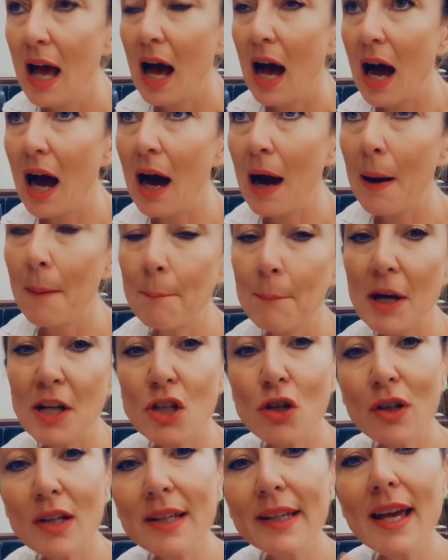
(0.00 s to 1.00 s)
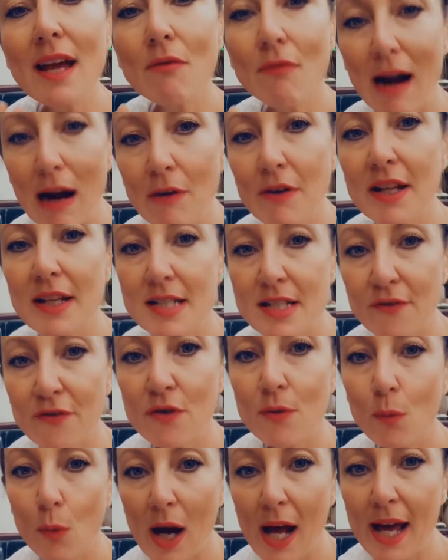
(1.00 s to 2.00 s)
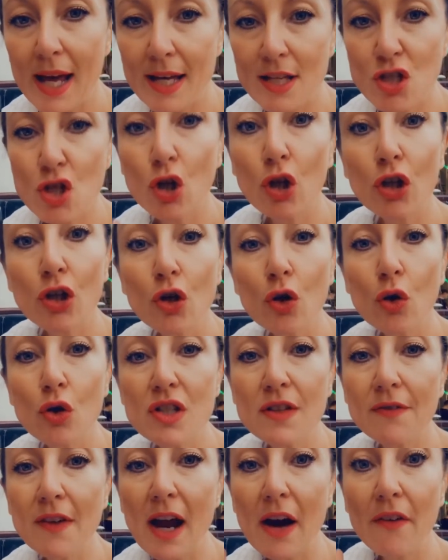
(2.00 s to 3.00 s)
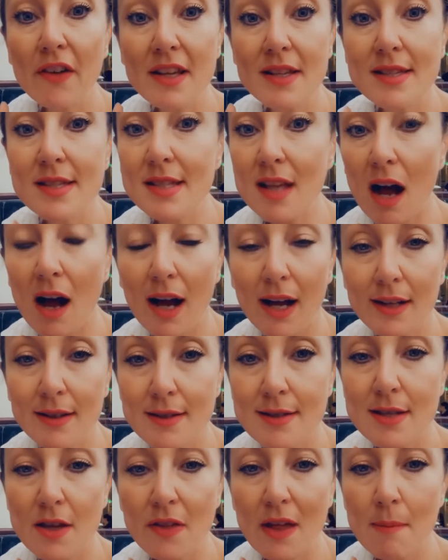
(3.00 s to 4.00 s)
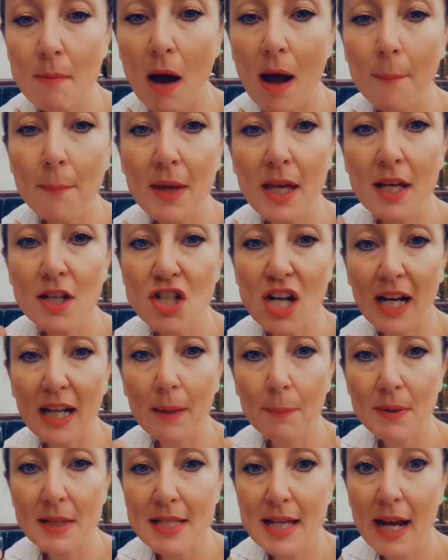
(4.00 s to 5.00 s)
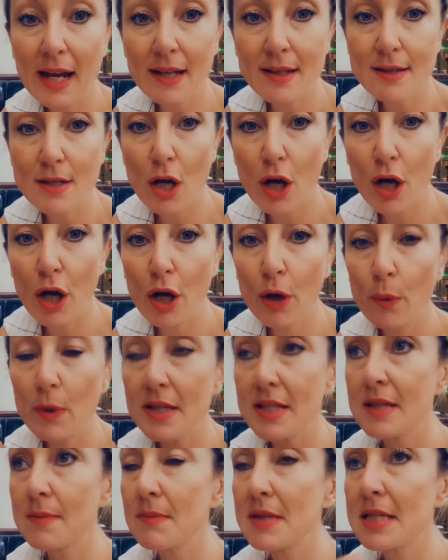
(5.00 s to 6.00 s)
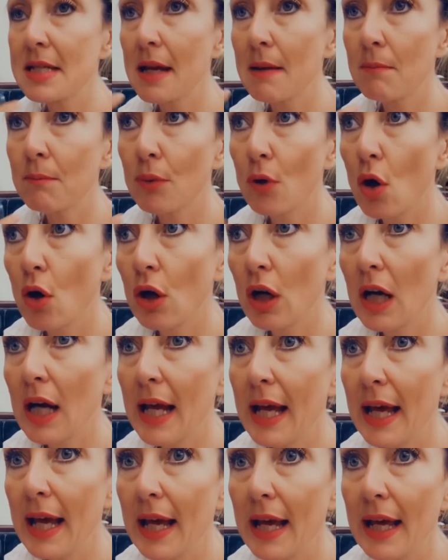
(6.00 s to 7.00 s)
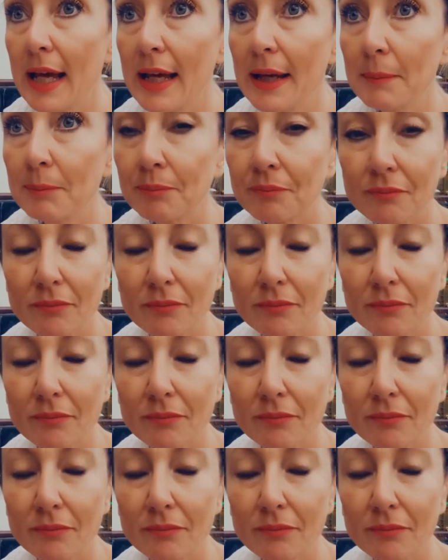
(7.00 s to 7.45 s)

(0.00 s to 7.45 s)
Um, but you can get around it different ways. You can order various sides. So there might be a jacket potato with some steamed broccoli,